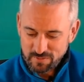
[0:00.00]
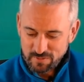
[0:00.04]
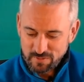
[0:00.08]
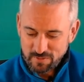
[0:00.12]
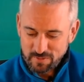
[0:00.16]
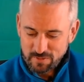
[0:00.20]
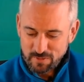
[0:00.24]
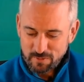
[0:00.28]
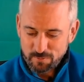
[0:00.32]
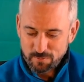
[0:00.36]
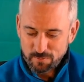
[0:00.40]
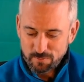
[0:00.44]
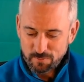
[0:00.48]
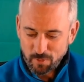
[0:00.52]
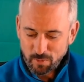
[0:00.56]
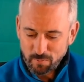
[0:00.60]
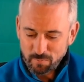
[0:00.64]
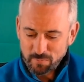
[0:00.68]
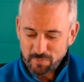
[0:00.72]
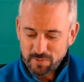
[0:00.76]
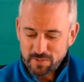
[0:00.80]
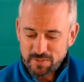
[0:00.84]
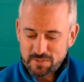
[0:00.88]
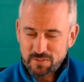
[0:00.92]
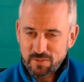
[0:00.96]
from
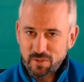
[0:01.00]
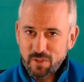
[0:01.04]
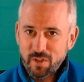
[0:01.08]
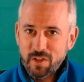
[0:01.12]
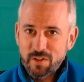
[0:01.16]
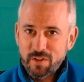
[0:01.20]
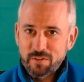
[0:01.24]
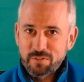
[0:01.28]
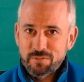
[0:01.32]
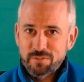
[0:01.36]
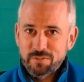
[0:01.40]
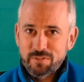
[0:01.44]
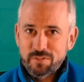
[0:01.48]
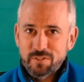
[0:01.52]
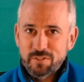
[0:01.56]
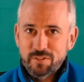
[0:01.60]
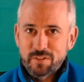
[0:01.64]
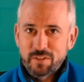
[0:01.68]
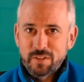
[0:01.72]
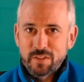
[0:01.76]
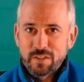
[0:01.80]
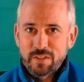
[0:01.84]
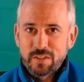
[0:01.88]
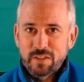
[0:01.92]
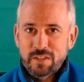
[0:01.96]
this life
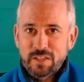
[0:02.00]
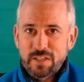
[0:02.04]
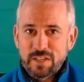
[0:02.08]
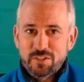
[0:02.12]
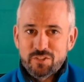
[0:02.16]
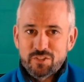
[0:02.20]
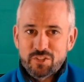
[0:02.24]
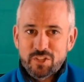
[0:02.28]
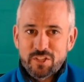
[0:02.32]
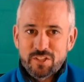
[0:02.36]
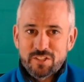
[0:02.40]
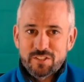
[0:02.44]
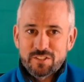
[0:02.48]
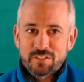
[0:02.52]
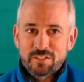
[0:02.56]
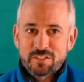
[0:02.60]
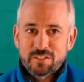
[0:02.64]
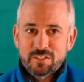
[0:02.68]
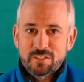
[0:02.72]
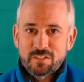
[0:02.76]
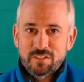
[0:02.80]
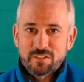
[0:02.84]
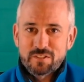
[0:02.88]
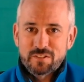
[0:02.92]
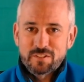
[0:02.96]
in Jesus.
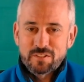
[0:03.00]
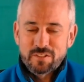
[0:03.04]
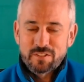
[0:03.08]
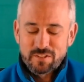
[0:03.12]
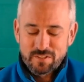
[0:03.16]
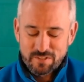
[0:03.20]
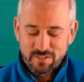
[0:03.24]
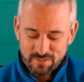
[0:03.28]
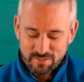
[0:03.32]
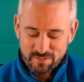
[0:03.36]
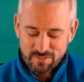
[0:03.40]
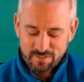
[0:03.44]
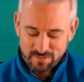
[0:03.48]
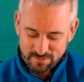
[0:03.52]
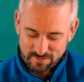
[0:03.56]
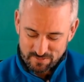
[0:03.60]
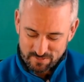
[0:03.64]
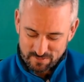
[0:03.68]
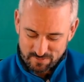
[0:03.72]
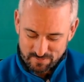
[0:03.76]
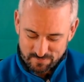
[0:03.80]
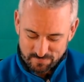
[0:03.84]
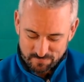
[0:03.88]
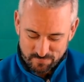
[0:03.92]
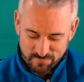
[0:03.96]

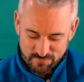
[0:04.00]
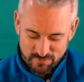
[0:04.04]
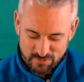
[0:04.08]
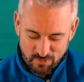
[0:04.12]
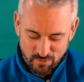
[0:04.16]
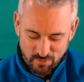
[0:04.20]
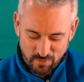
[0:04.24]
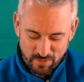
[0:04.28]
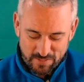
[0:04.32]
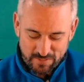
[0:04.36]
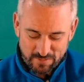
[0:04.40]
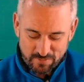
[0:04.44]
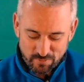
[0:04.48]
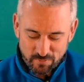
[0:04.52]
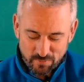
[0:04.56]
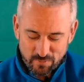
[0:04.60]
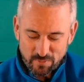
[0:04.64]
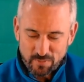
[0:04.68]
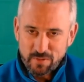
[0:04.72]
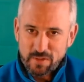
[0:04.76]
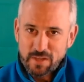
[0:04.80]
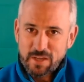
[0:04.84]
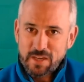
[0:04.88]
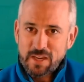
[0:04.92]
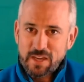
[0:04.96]
It's a great
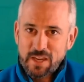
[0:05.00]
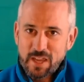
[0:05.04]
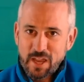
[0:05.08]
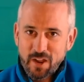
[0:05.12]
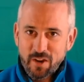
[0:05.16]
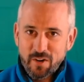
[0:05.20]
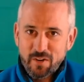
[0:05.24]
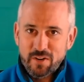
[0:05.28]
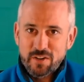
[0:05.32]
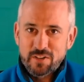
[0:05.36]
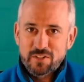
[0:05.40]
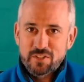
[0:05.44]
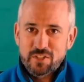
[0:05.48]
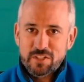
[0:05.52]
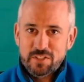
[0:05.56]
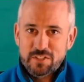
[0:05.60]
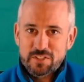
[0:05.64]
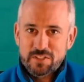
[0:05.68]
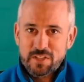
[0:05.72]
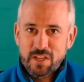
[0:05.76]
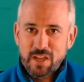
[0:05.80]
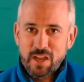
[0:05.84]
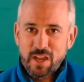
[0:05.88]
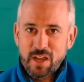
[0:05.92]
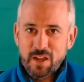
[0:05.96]
encouraging
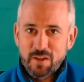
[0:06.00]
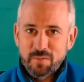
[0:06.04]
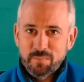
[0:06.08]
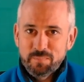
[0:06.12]
psalm,